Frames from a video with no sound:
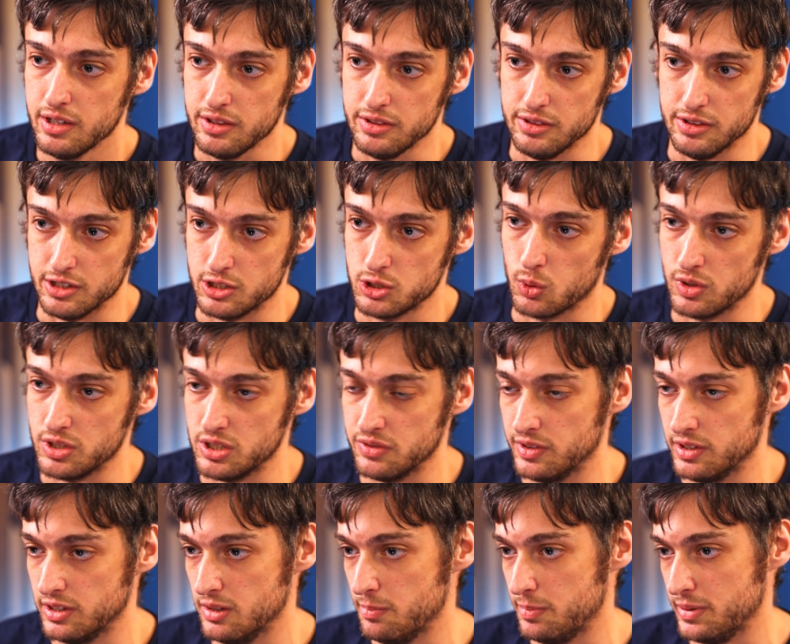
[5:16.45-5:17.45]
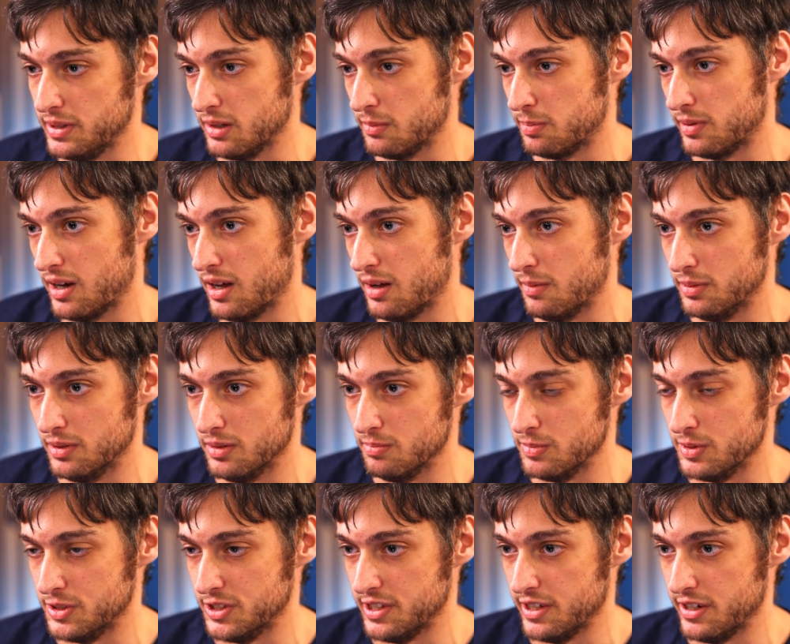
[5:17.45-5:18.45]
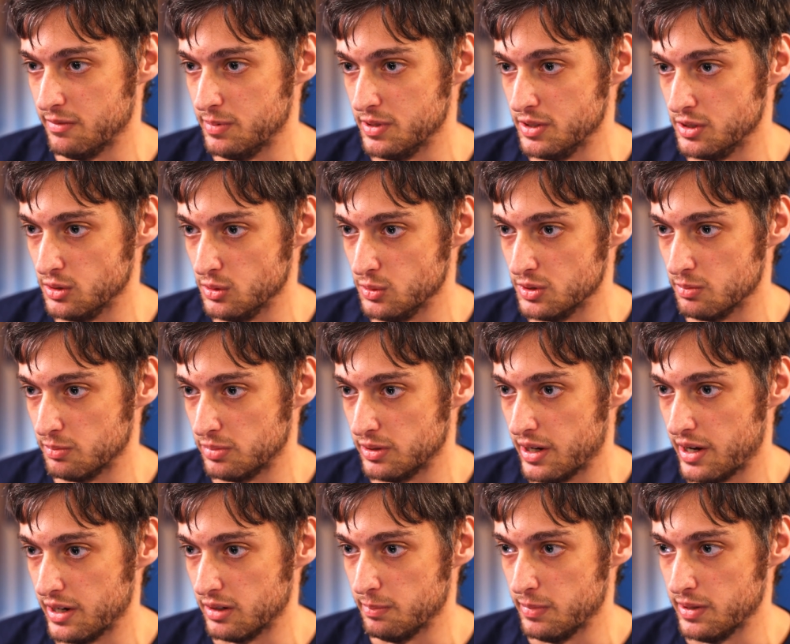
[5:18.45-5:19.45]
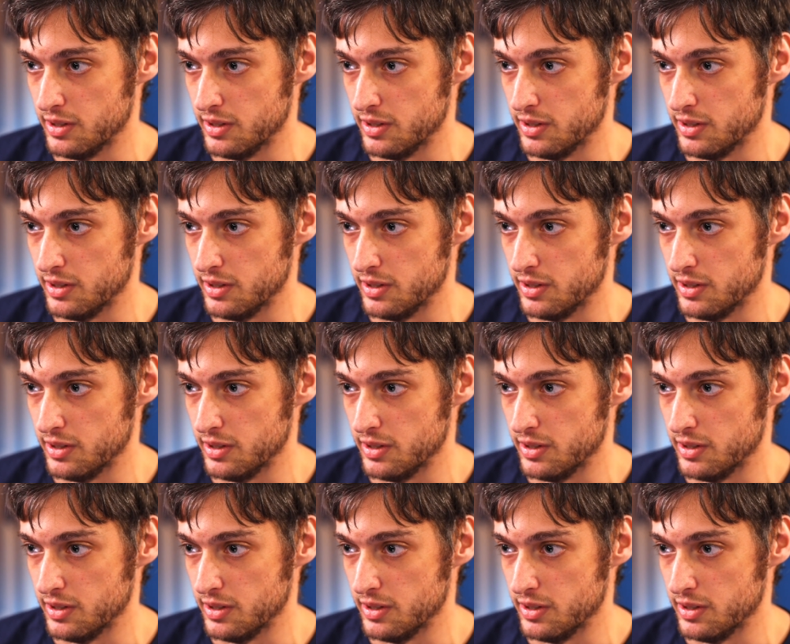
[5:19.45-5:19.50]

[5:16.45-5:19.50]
the sorts of Olympiad problems that have been used in prior